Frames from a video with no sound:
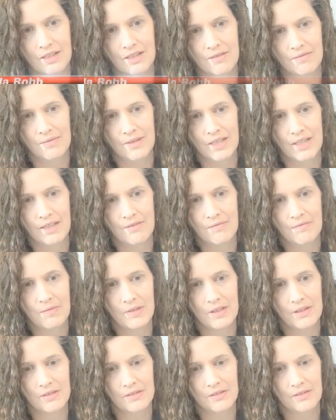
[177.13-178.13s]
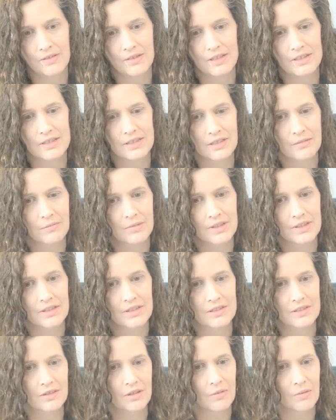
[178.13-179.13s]
And if they feel that someone
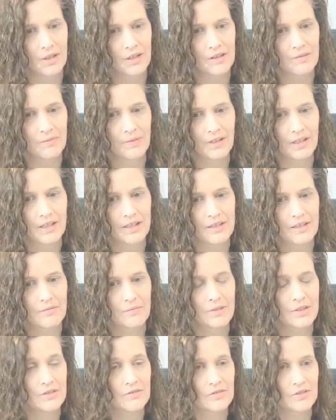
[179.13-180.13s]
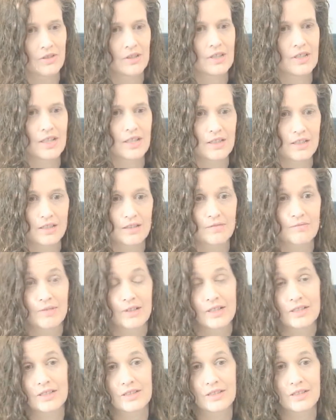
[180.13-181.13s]
doesn't qualify, then we usually take that
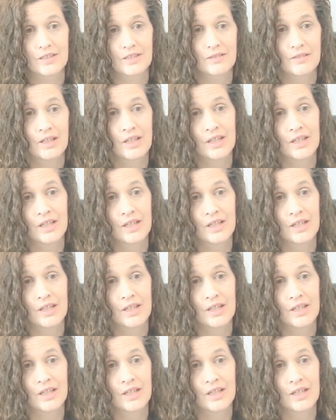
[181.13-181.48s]
advice and